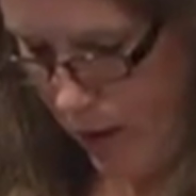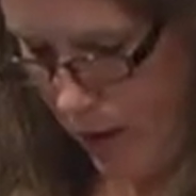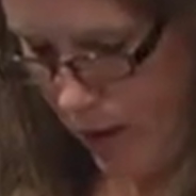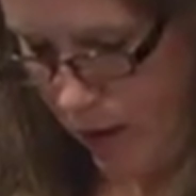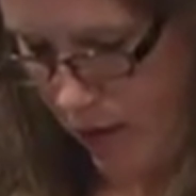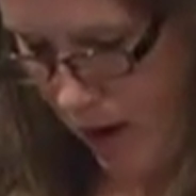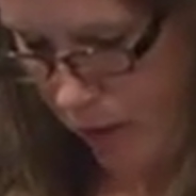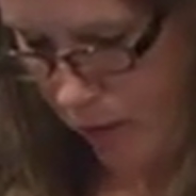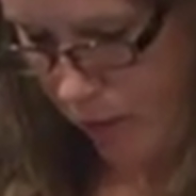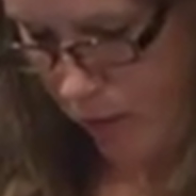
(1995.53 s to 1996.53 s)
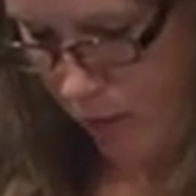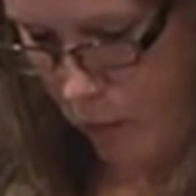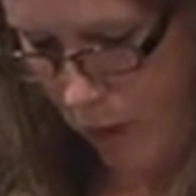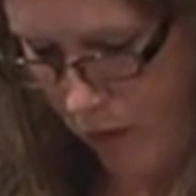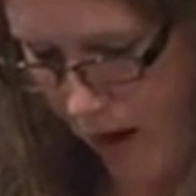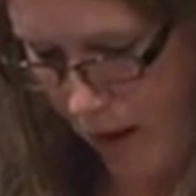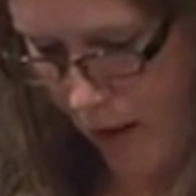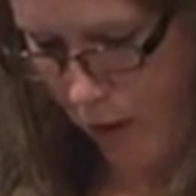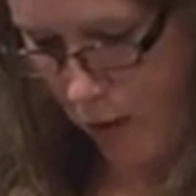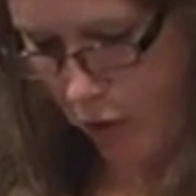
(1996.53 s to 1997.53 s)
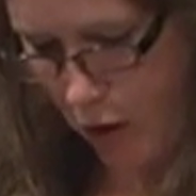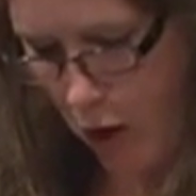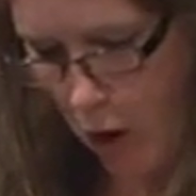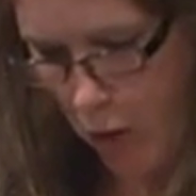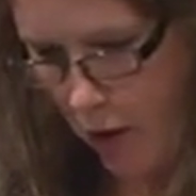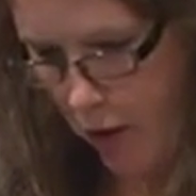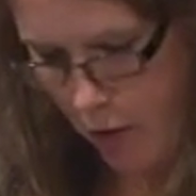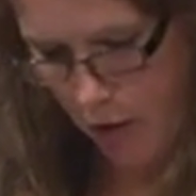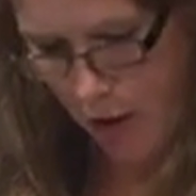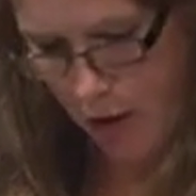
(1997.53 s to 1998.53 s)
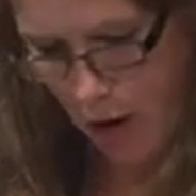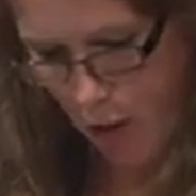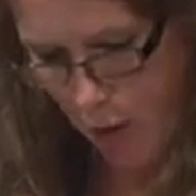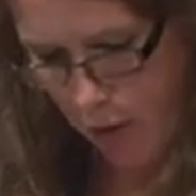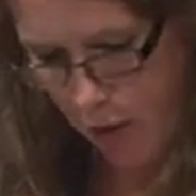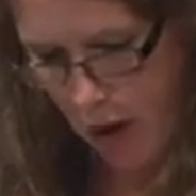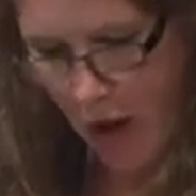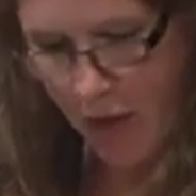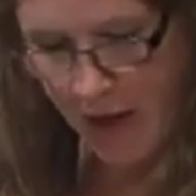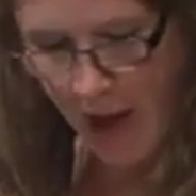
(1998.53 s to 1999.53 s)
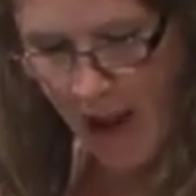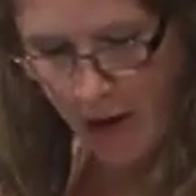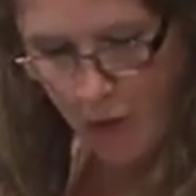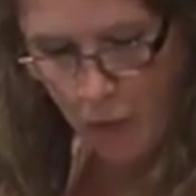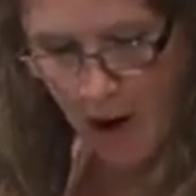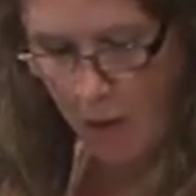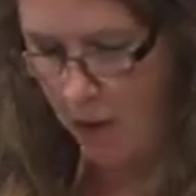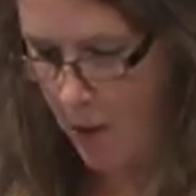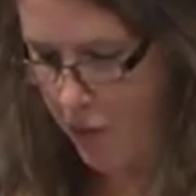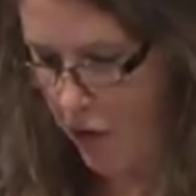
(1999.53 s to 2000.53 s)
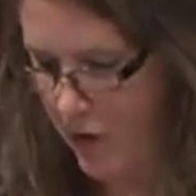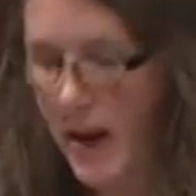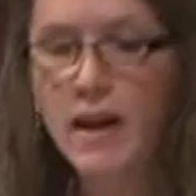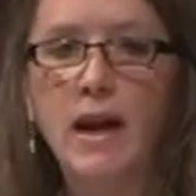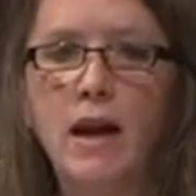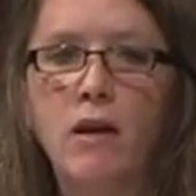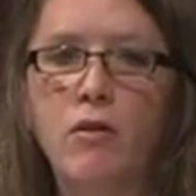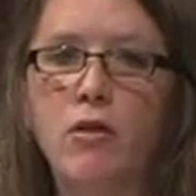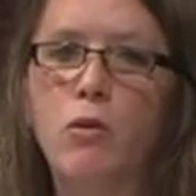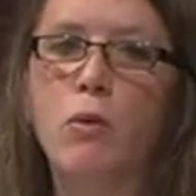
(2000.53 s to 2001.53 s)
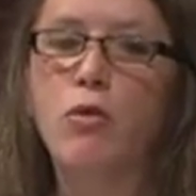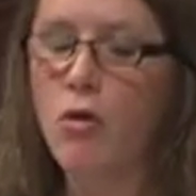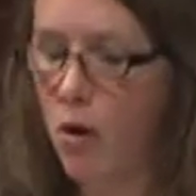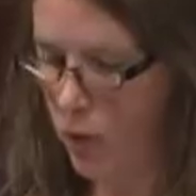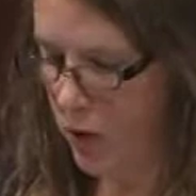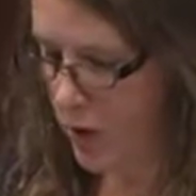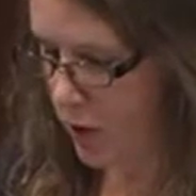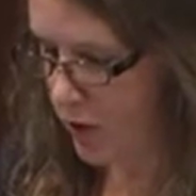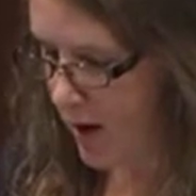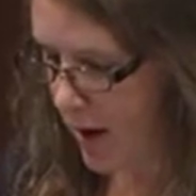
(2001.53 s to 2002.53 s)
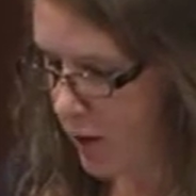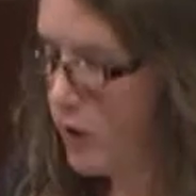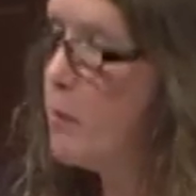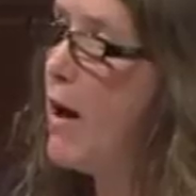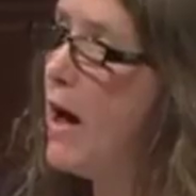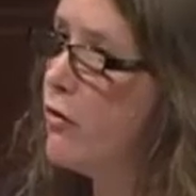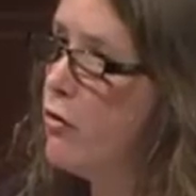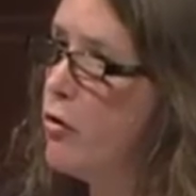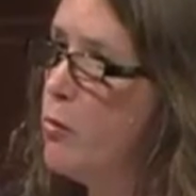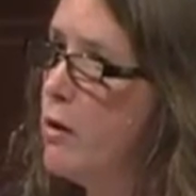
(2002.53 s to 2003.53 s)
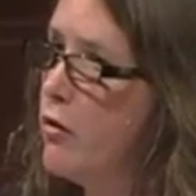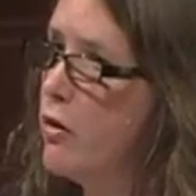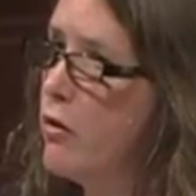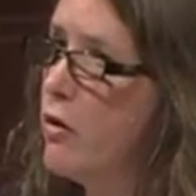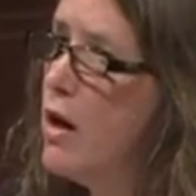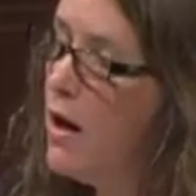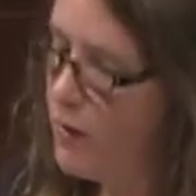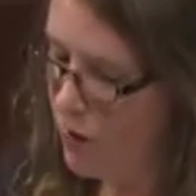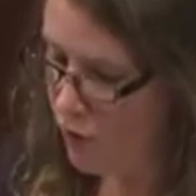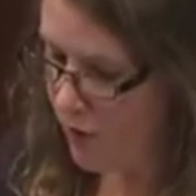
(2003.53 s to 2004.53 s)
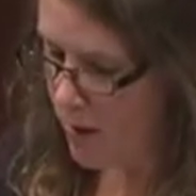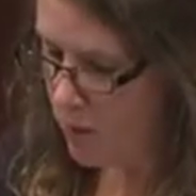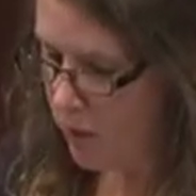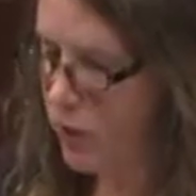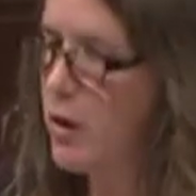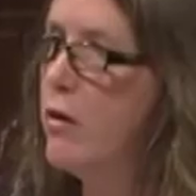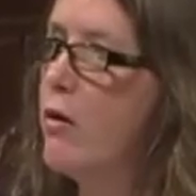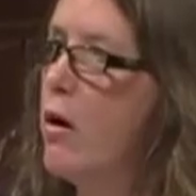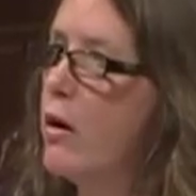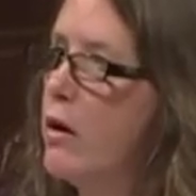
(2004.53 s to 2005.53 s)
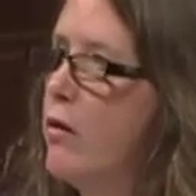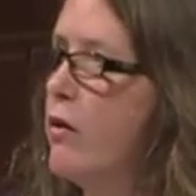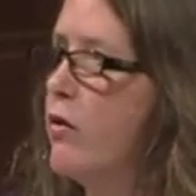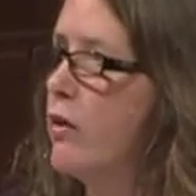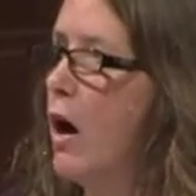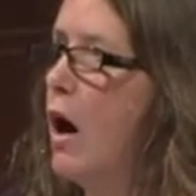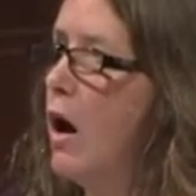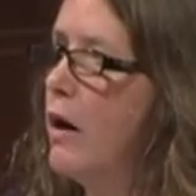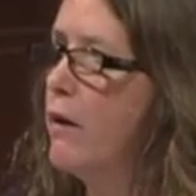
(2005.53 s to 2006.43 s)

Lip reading: In Texas, Montana, Dakota, they know it. The cattle rounded up for decades into a genre near dead as the passenger pigeons that famously darkened the sky.